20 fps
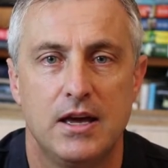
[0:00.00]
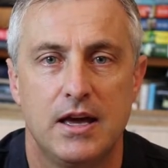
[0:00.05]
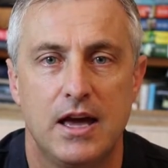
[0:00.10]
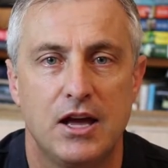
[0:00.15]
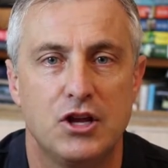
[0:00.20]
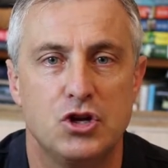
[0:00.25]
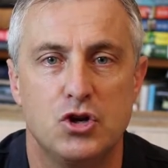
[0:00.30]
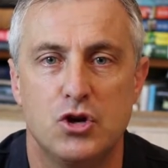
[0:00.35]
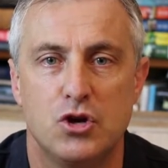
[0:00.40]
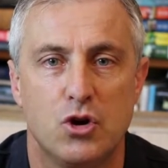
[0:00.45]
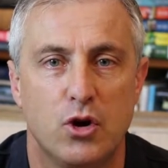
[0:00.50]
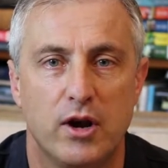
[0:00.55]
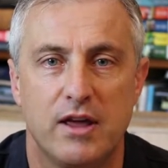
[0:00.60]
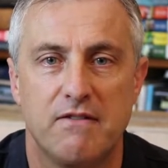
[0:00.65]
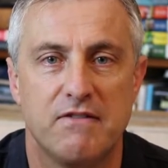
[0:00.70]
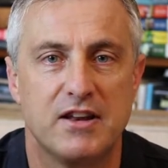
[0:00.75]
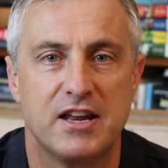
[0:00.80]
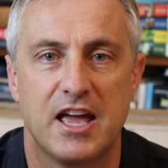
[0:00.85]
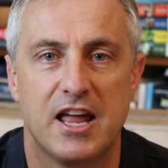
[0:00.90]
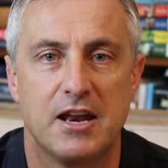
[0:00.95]
and you're not
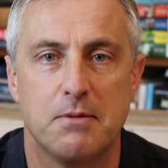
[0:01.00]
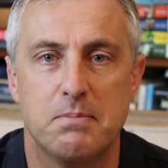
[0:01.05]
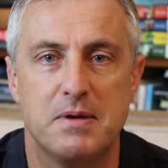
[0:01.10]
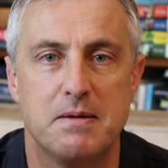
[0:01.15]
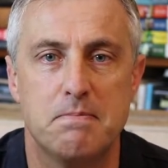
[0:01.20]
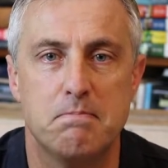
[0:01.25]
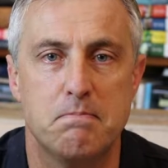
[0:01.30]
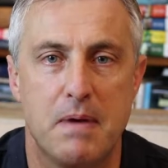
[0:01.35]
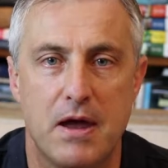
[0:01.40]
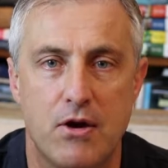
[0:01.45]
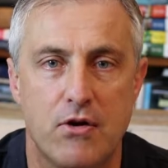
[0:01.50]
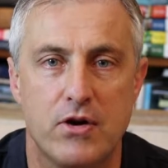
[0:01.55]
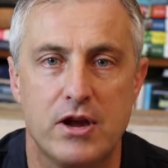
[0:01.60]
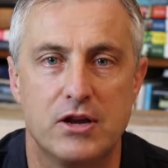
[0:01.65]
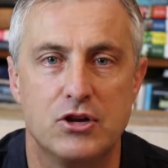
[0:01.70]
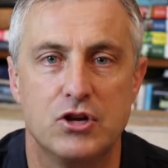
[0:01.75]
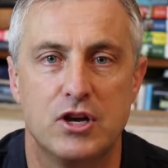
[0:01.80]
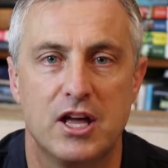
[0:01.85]
even going to be buried.